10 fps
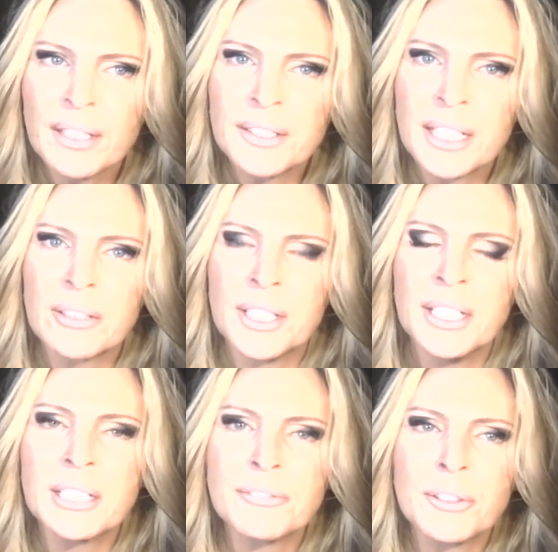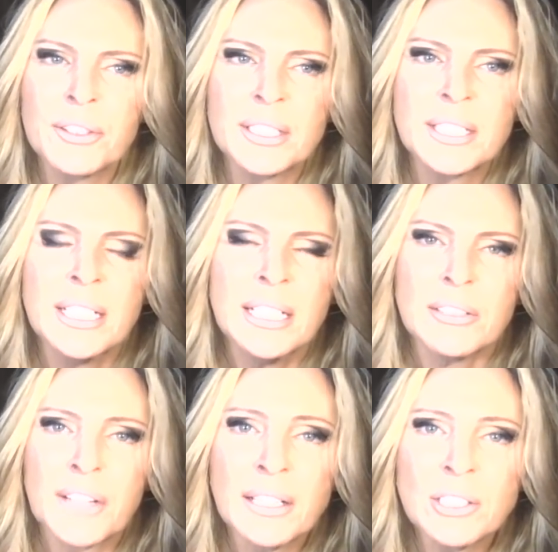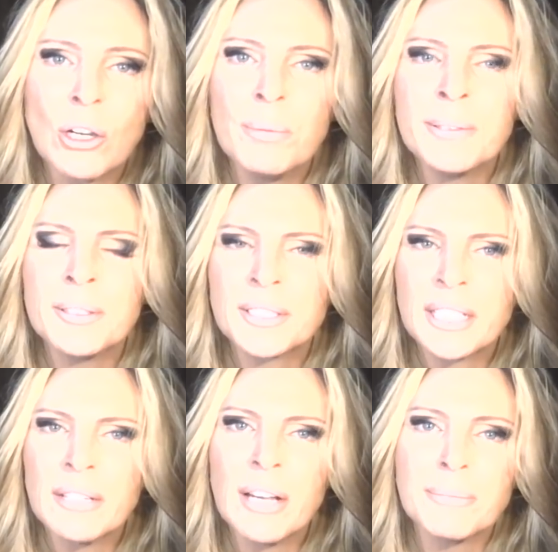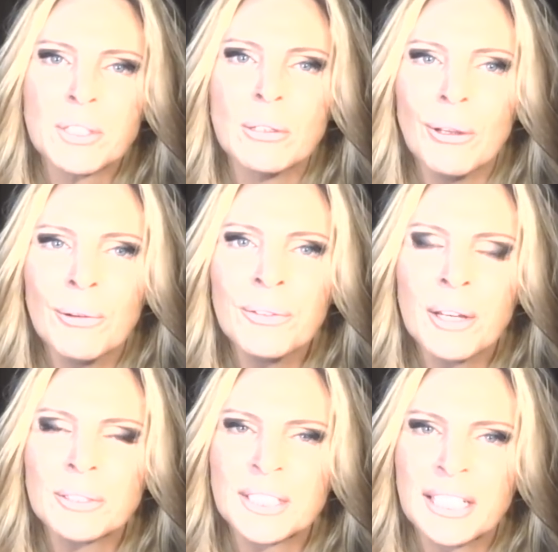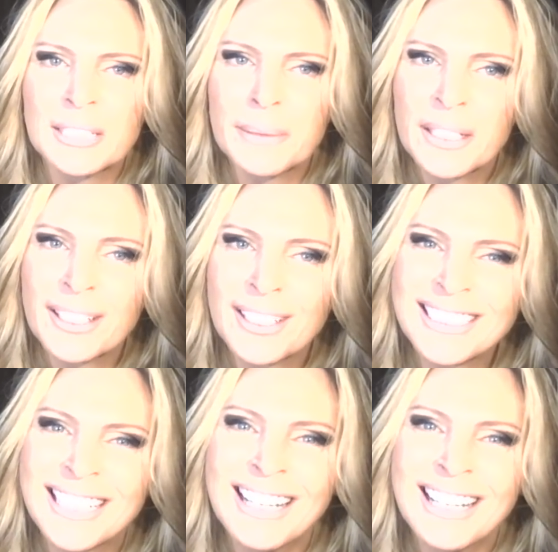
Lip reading: that are needed for this, you've got to open yourself up to learn those things, because